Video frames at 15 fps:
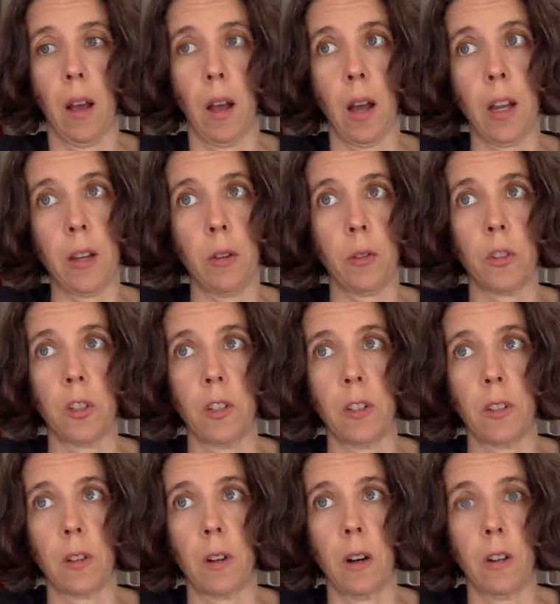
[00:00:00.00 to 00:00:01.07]
I use the
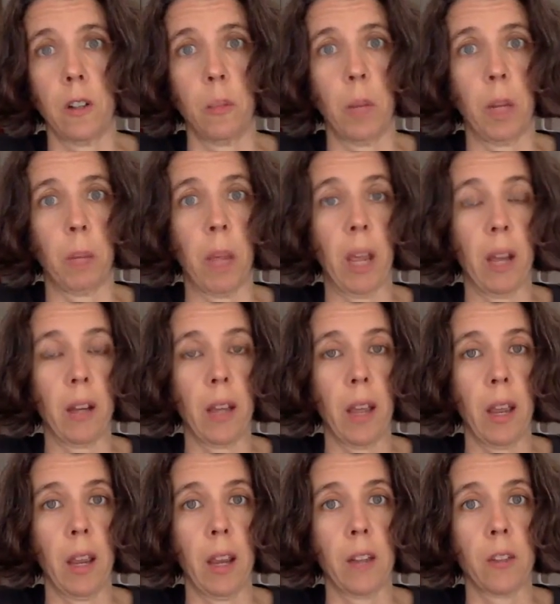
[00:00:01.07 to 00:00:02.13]
discard to make
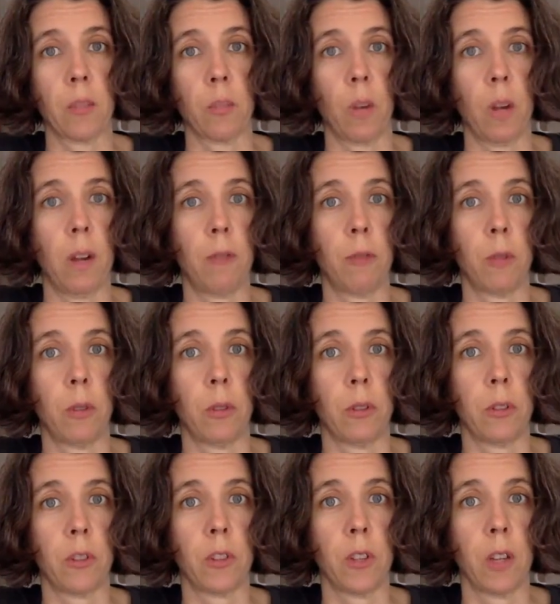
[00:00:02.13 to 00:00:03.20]
pancakes,
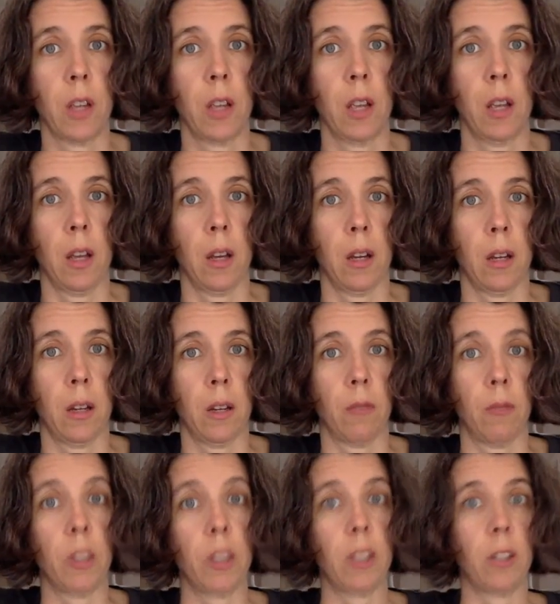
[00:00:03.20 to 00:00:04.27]
waffles,
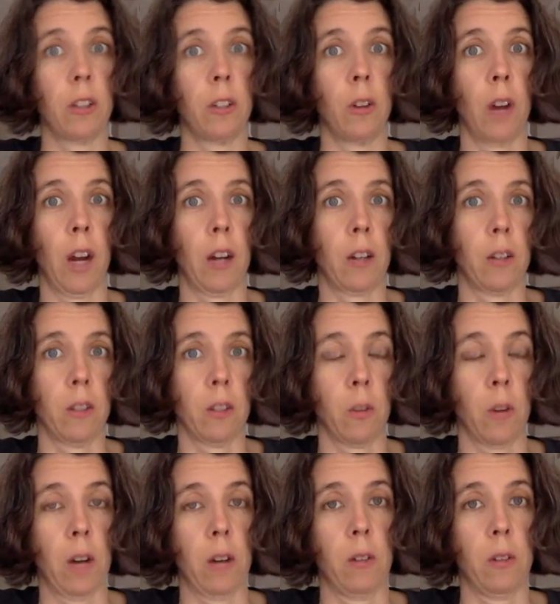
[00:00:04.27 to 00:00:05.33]
really good crackers. The
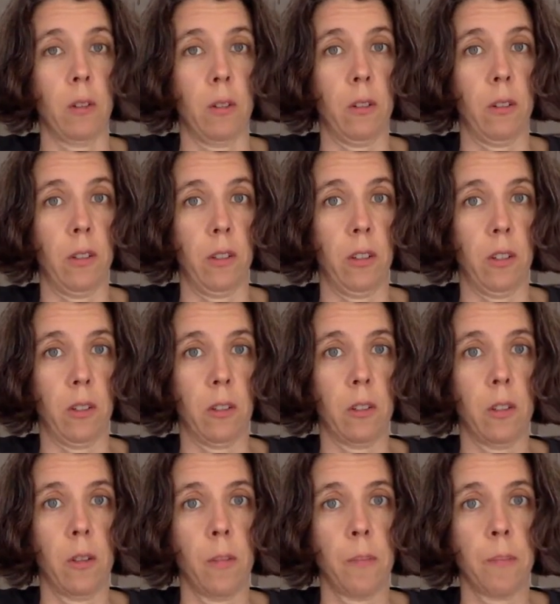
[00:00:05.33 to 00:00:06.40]
crackers are delicious.